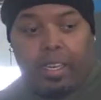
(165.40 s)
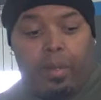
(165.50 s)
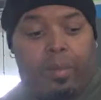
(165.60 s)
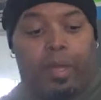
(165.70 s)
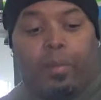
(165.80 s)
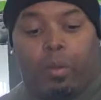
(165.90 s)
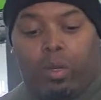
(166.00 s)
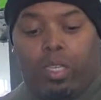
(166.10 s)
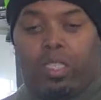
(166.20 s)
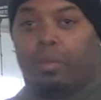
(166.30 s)
today man I'm at
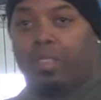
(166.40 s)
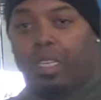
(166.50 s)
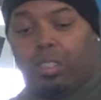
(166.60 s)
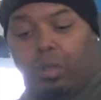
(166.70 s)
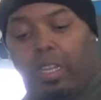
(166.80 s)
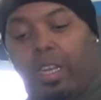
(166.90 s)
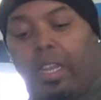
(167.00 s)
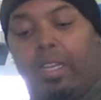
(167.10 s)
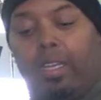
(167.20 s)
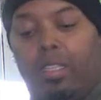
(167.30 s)
one of the gyms that I train
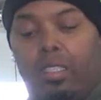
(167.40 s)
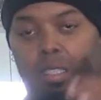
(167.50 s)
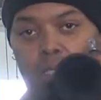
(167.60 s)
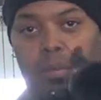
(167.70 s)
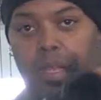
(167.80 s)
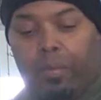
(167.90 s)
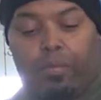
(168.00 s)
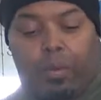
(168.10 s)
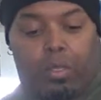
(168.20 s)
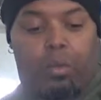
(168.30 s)
at and this is the
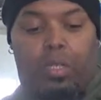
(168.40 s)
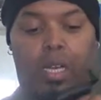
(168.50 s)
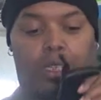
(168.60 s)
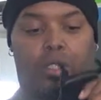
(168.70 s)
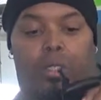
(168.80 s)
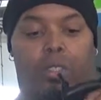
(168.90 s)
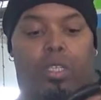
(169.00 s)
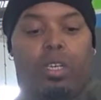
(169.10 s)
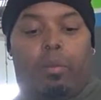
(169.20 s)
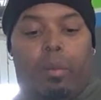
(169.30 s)
mount first one I showed
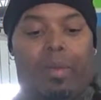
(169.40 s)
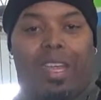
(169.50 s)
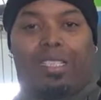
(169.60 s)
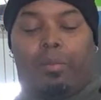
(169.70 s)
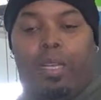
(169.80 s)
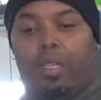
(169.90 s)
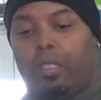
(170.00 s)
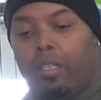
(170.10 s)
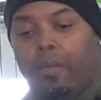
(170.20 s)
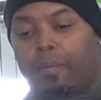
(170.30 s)
you here by Maxx
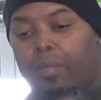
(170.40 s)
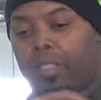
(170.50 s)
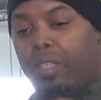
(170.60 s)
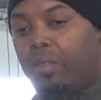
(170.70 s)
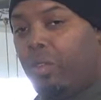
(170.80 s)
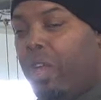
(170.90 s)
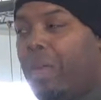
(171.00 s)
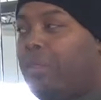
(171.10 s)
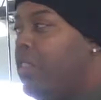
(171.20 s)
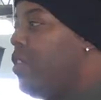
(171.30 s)
Mount this gives you an
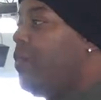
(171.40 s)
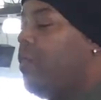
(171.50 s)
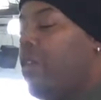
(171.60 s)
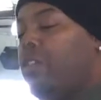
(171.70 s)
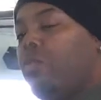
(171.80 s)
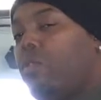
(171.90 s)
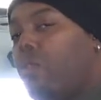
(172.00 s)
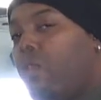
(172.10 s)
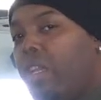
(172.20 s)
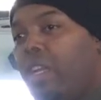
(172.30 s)
option as far as
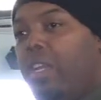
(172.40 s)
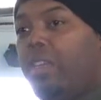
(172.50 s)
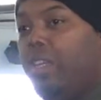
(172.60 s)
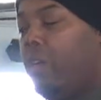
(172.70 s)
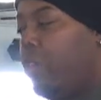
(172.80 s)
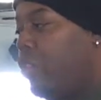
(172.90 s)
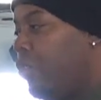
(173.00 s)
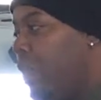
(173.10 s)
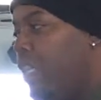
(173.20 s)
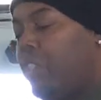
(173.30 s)
recording anything on a
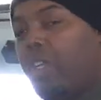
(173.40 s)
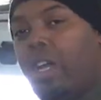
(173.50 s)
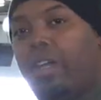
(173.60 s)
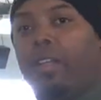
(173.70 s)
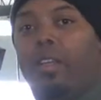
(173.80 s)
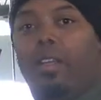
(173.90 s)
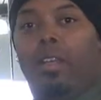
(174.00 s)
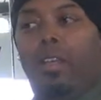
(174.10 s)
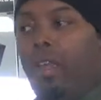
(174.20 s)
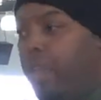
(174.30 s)
straight shot
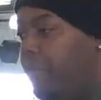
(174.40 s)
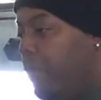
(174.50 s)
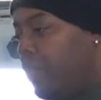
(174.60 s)
if